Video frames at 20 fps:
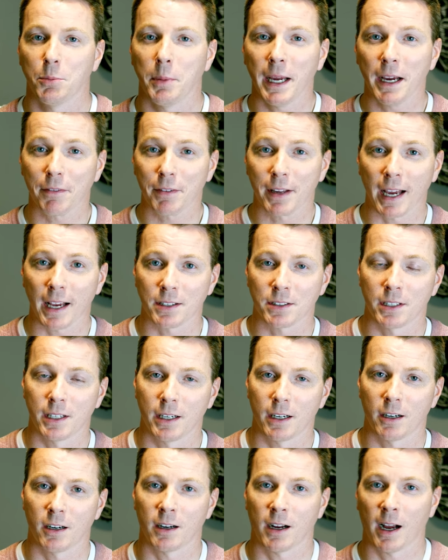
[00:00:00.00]
you may have guessed
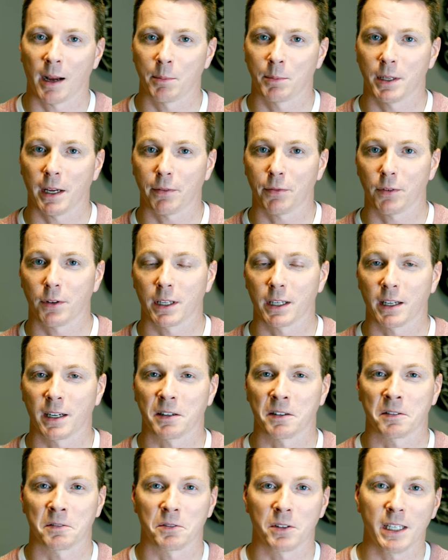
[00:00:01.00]
here, I'm definitely going
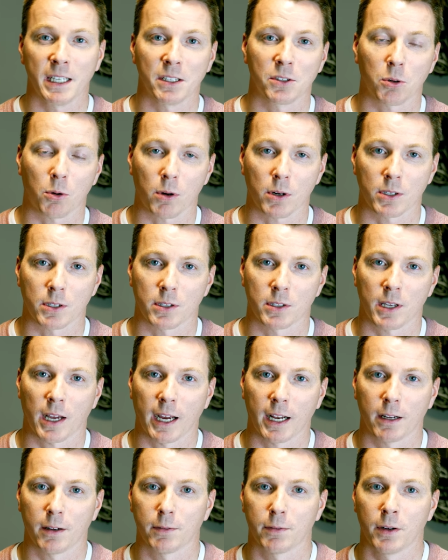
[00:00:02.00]
to lean towards the
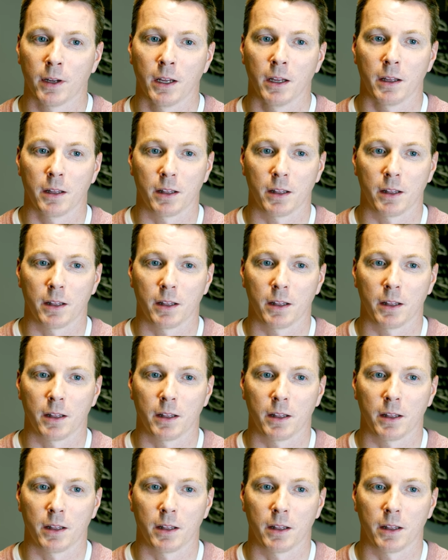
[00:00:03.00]
side of